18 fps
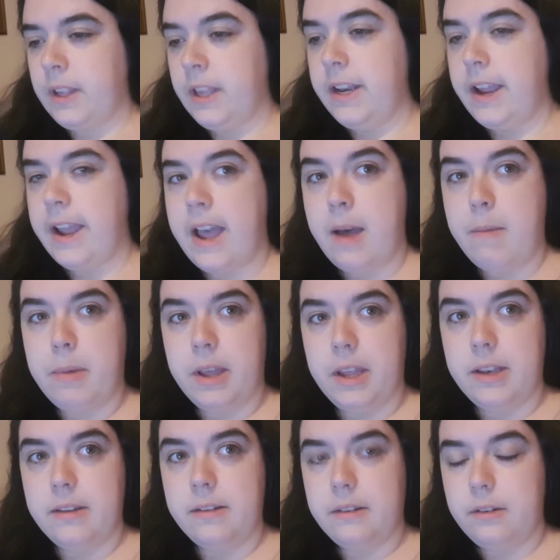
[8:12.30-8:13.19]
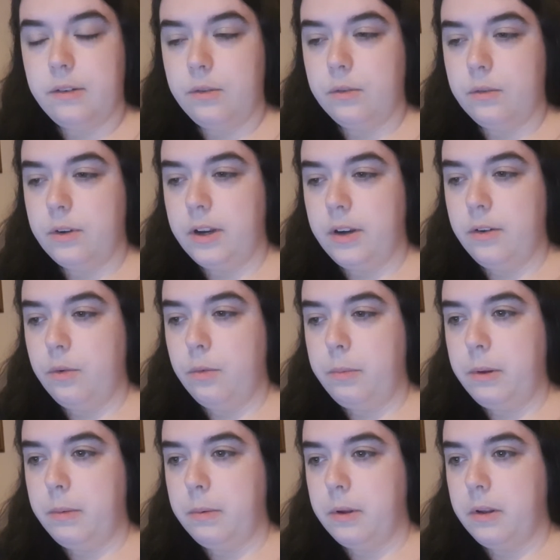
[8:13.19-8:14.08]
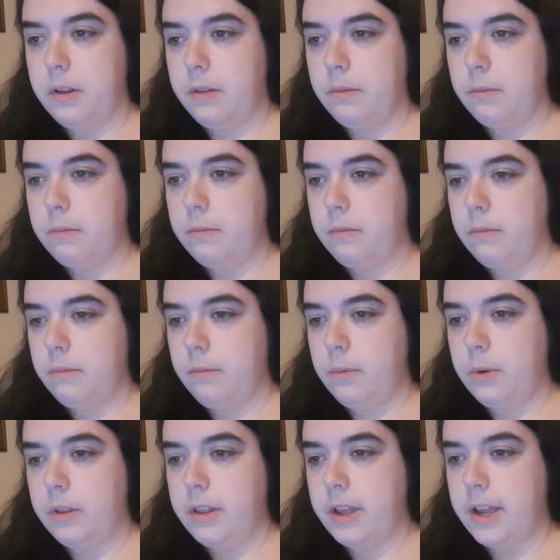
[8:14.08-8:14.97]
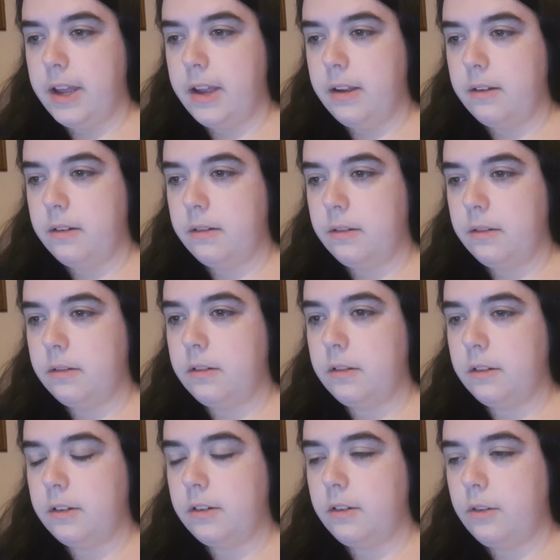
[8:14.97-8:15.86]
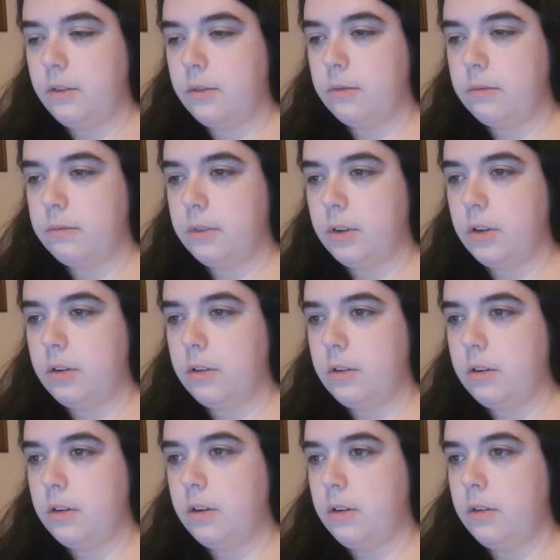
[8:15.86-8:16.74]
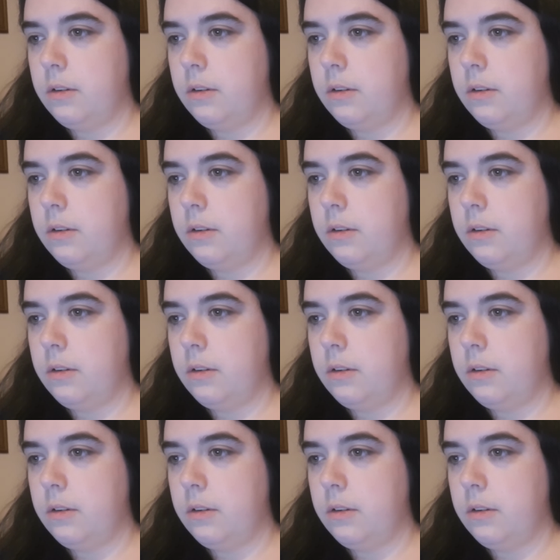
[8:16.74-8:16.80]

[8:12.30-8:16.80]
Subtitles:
And it happens, you know. I know people with that. It's not good.